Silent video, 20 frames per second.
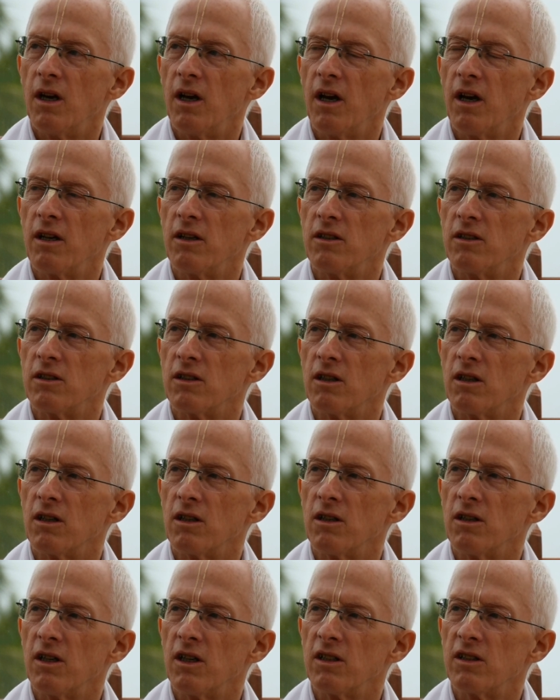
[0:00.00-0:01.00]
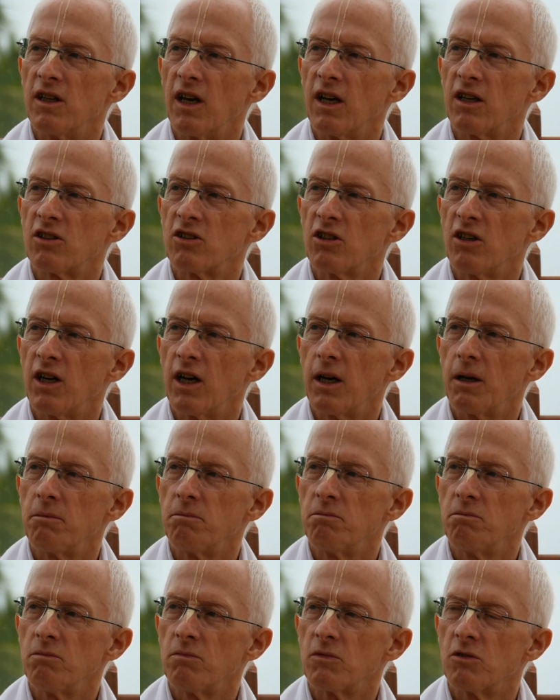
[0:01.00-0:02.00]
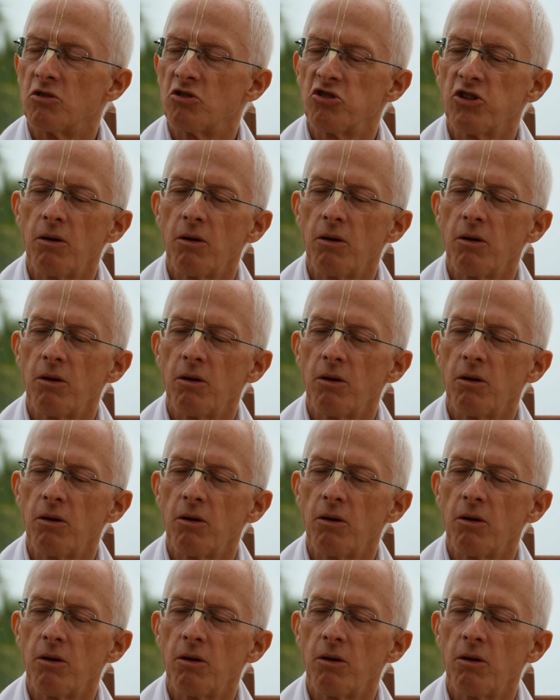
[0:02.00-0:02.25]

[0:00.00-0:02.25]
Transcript: And at that time,